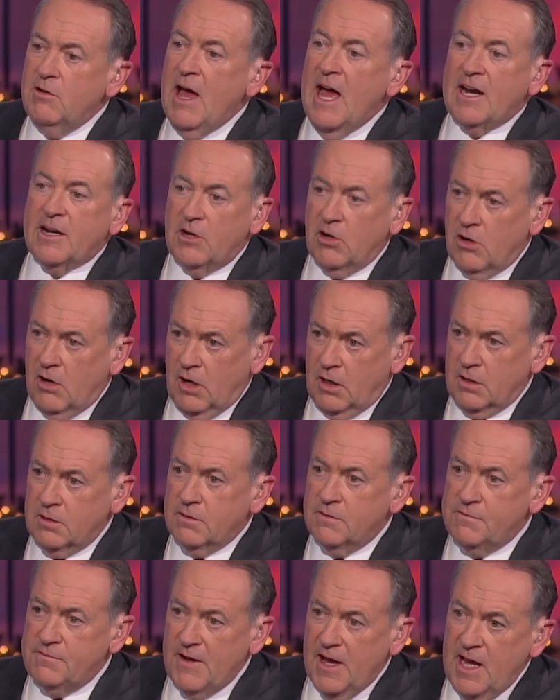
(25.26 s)
you had it all.
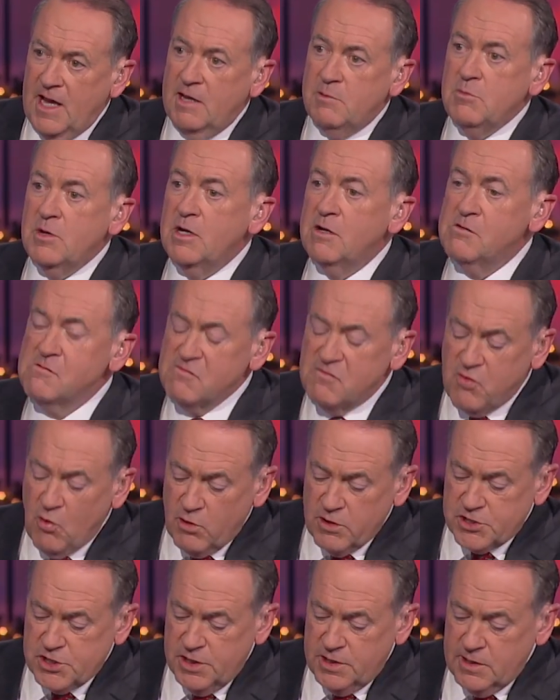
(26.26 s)
Fame,
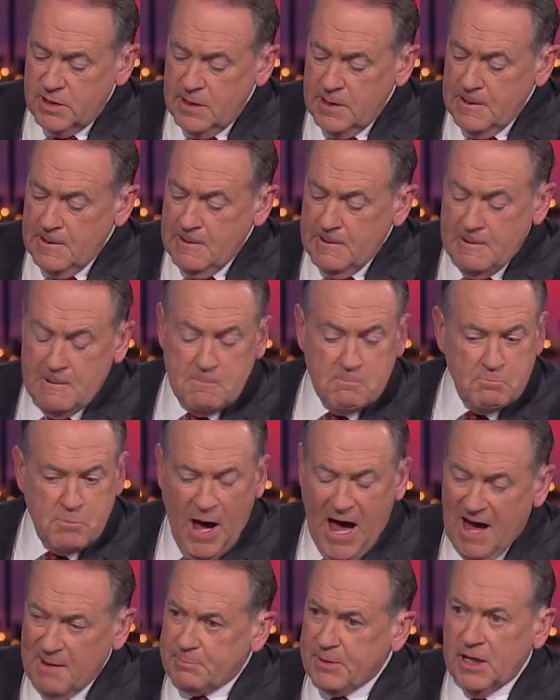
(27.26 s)
fortune,
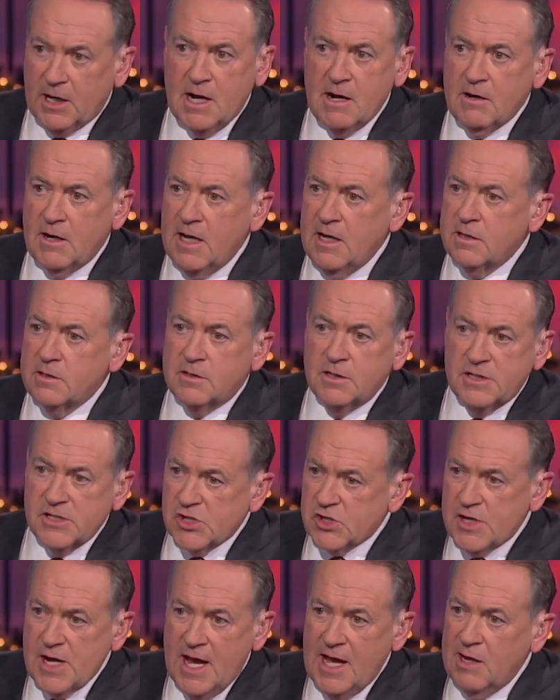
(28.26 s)
popularity. To
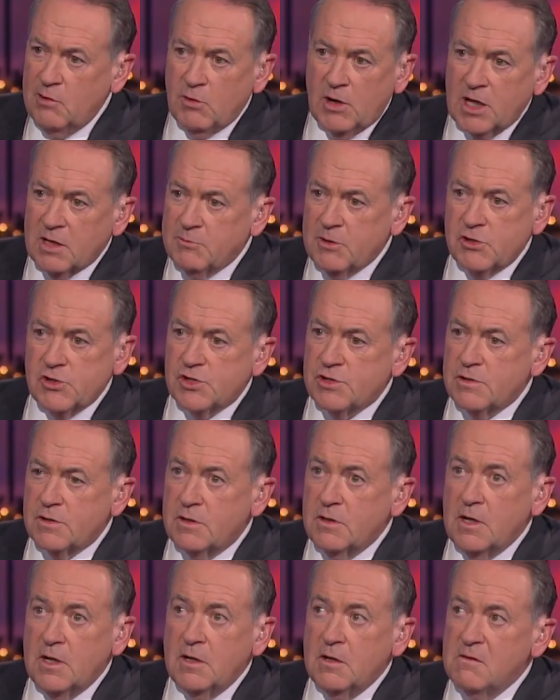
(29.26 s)
this day, one of the most
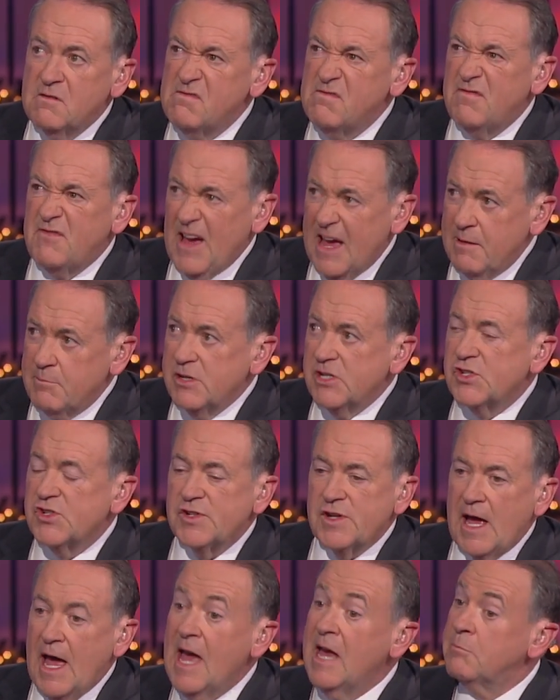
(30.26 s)

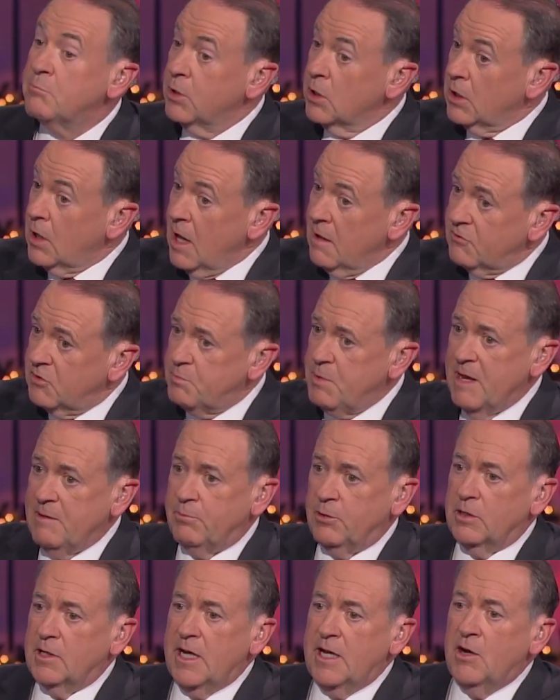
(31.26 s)
famous and beloved
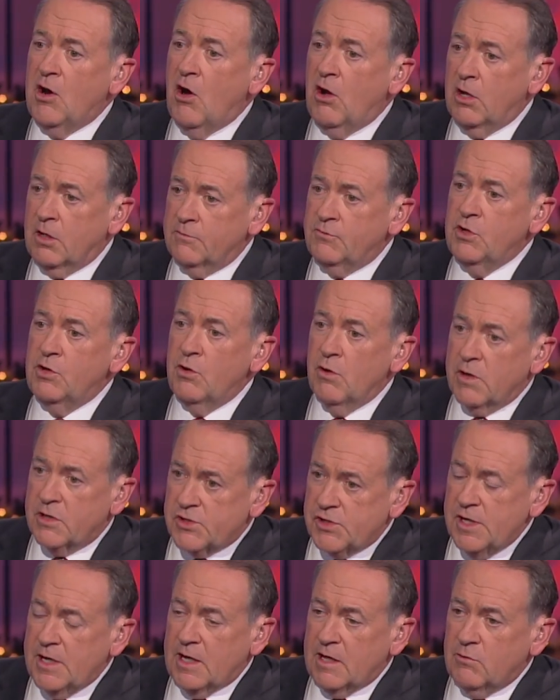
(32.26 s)
people in all of New York
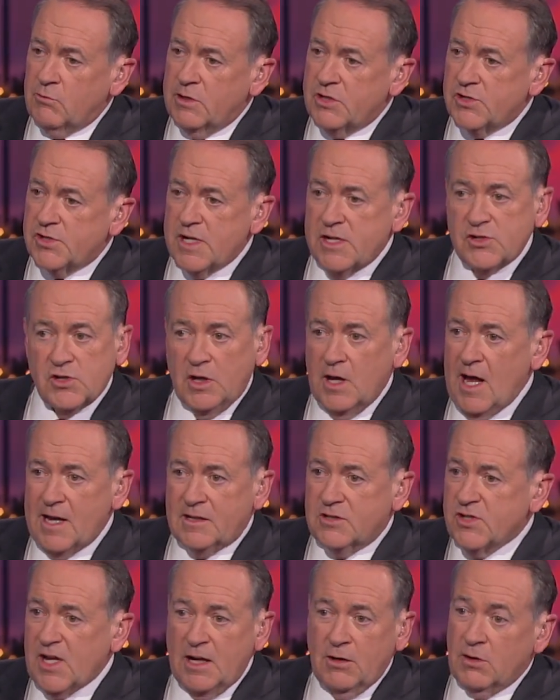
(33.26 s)
City, which says a lot
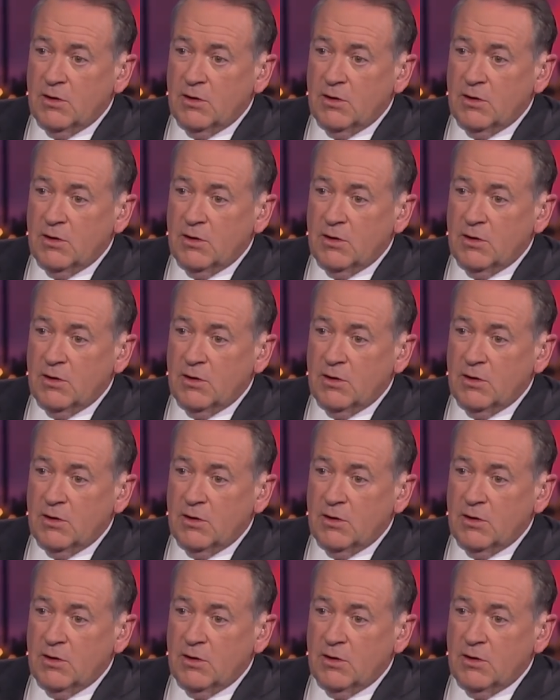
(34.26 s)
because they